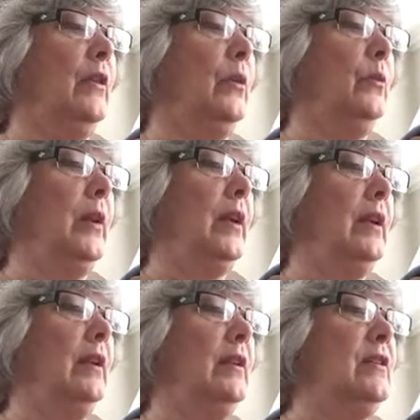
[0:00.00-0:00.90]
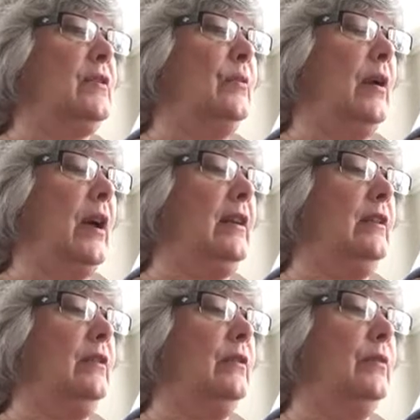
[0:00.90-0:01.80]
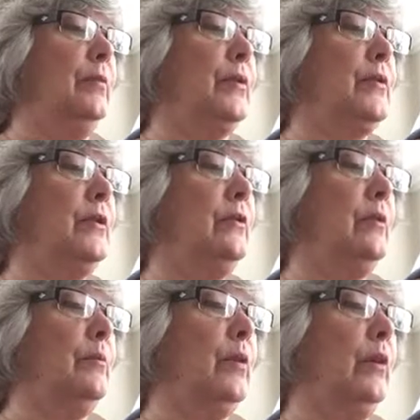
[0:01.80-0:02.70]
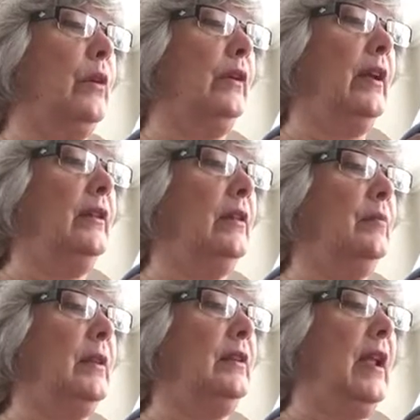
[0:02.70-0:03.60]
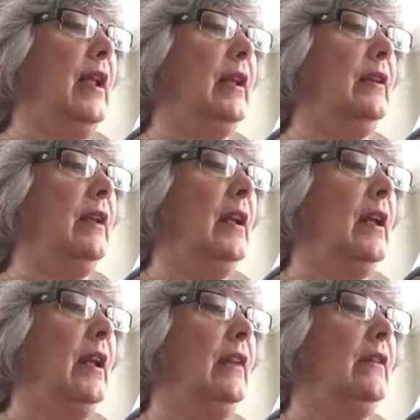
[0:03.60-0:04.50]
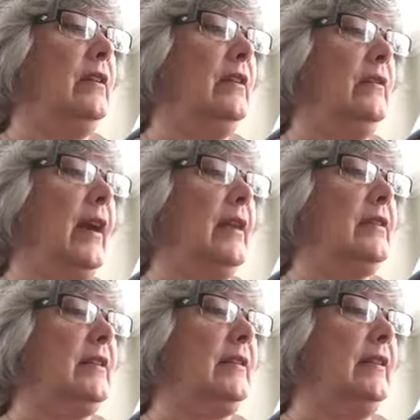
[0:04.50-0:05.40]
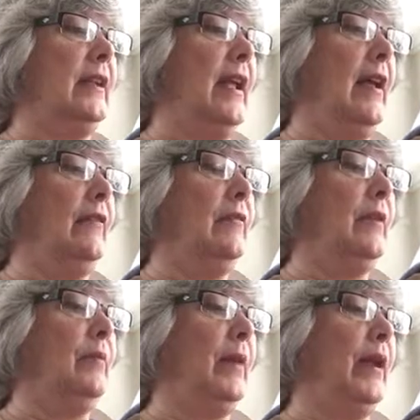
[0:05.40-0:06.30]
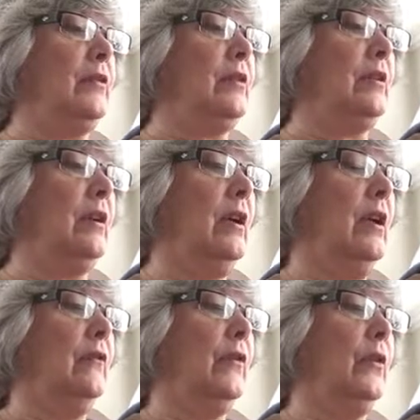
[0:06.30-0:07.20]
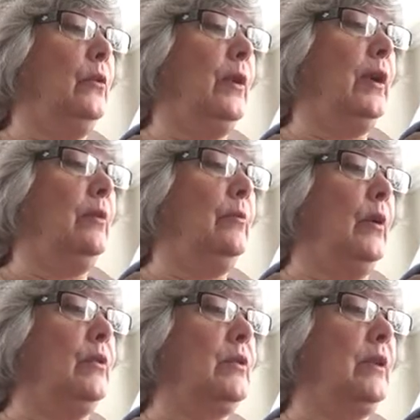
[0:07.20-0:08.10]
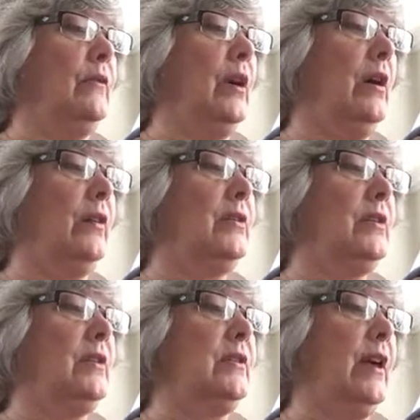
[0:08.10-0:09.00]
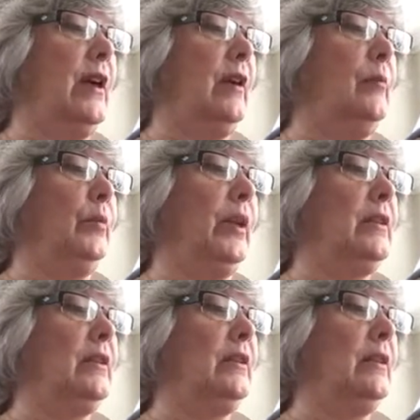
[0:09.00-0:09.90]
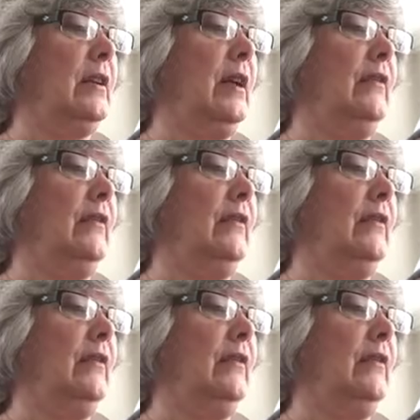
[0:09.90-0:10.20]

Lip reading: The wicked in his pride do pursue the poor. Let them be taken in the devices that they have imagined. For the wicked boast of the heart's desire and bless the